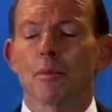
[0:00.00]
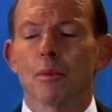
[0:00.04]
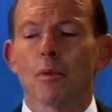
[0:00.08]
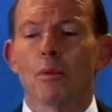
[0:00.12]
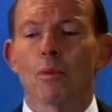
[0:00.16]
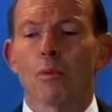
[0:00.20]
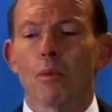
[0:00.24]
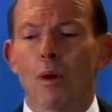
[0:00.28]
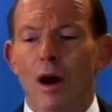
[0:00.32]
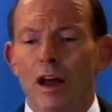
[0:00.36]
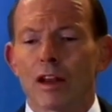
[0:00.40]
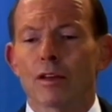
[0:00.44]

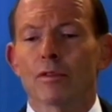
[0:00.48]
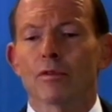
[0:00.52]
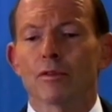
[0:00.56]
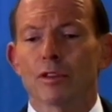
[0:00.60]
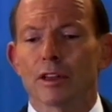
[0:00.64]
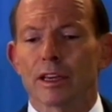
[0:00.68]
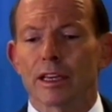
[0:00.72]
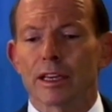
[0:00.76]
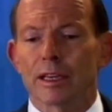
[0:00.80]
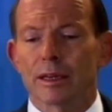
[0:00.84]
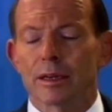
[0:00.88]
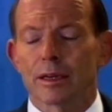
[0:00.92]
One
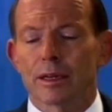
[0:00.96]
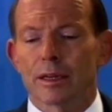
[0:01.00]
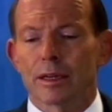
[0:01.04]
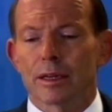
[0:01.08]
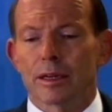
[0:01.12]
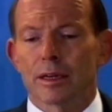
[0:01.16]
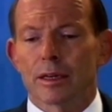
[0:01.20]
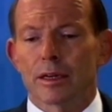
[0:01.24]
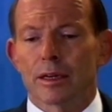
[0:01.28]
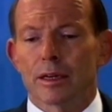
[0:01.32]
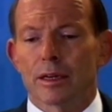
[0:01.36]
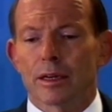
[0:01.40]
of the
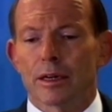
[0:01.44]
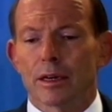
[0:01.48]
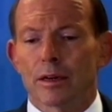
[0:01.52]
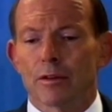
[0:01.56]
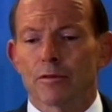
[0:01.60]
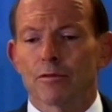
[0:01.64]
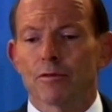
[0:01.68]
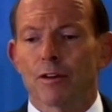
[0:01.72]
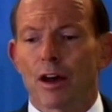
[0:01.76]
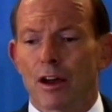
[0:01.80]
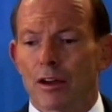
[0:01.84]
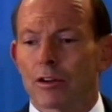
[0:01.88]

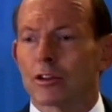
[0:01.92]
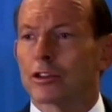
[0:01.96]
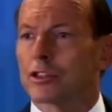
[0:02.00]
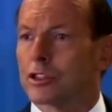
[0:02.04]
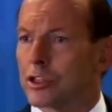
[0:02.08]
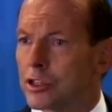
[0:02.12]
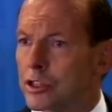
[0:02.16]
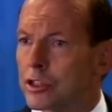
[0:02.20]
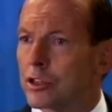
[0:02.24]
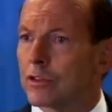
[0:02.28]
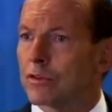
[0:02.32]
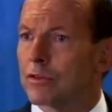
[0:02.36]

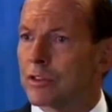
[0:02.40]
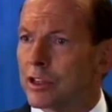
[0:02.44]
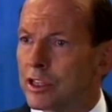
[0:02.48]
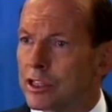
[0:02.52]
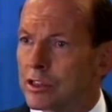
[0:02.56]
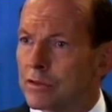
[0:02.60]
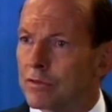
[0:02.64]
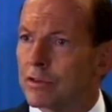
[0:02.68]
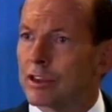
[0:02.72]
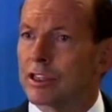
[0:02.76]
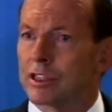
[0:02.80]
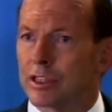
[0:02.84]
focuses of
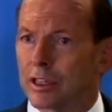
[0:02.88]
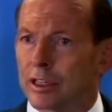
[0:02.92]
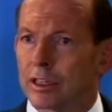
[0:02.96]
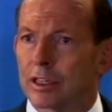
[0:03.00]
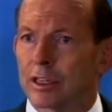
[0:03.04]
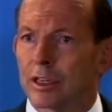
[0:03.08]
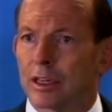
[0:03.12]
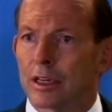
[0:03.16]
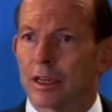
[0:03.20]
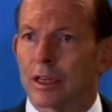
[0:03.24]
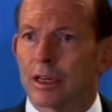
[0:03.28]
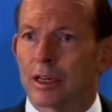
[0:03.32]
this
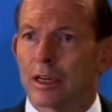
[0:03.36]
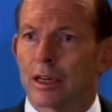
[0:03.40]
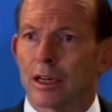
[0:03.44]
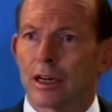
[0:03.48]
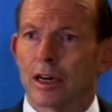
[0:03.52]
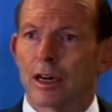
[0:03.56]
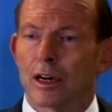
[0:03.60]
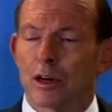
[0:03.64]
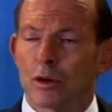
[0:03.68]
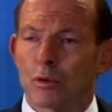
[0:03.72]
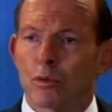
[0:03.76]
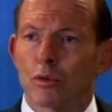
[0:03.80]
visit
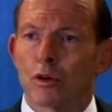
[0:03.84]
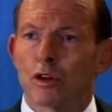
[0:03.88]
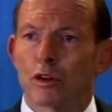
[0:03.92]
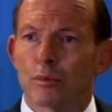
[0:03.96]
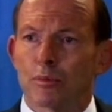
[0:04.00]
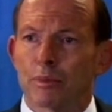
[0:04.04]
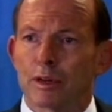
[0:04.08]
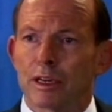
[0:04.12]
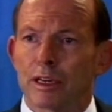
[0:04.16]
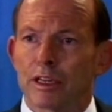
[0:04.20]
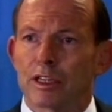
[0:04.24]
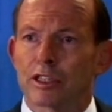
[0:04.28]

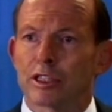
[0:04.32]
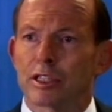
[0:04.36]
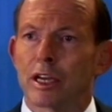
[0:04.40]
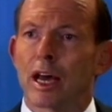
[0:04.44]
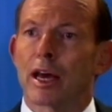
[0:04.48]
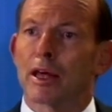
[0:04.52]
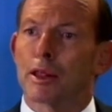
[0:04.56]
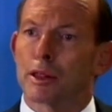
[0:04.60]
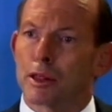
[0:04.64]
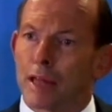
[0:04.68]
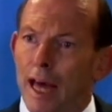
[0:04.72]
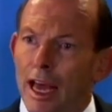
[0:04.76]
will be to
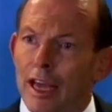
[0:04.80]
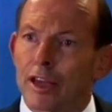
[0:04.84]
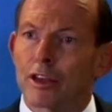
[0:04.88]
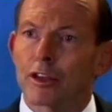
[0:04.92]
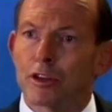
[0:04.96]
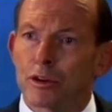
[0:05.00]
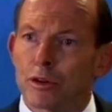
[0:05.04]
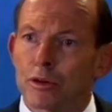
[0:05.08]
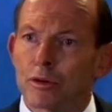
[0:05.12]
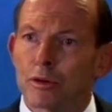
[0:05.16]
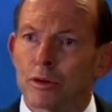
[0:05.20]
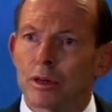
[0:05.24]
say
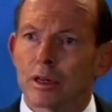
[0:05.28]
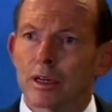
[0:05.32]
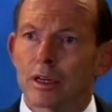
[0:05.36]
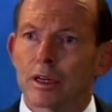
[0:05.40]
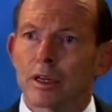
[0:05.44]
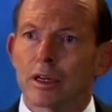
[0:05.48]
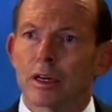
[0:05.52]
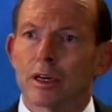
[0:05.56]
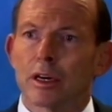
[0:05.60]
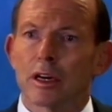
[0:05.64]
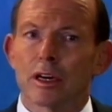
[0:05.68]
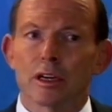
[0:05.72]
thank you
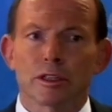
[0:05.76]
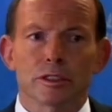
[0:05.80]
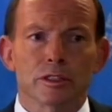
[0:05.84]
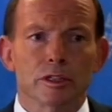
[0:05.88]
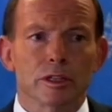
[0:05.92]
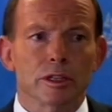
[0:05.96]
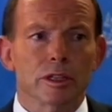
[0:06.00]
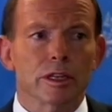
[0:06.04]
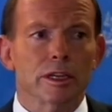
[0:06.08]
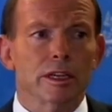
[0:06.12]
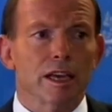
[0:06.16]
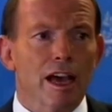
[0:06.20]

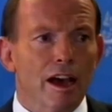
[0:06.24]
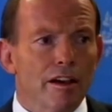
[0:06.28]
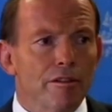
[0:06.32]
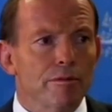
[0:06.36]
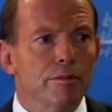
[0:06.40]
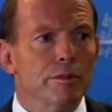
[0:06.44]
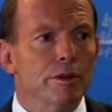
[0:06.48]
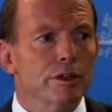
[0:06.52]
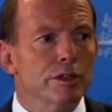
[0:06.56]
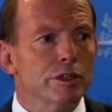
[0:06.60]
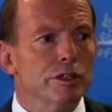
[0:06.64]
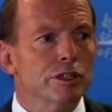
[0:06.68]
to the
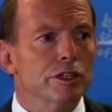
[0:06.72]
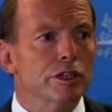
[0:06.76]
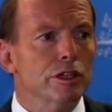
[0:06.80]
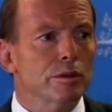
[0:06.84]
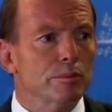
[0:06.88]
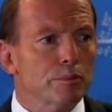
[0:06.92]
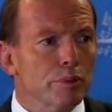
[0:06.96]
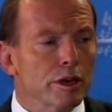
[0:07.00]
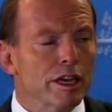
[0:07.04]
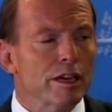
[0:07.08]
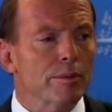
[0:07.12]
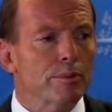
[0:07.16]
governments
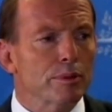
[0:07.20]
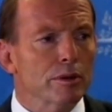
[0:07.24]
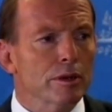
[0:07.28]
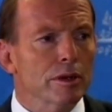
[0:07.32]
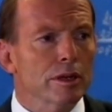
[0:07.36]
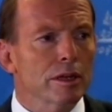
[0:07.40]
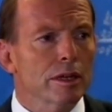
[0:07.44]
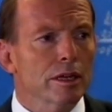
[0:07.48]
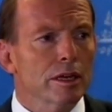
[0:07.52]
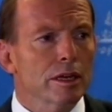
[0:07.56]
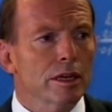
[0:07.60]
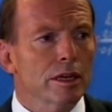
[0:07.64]
and people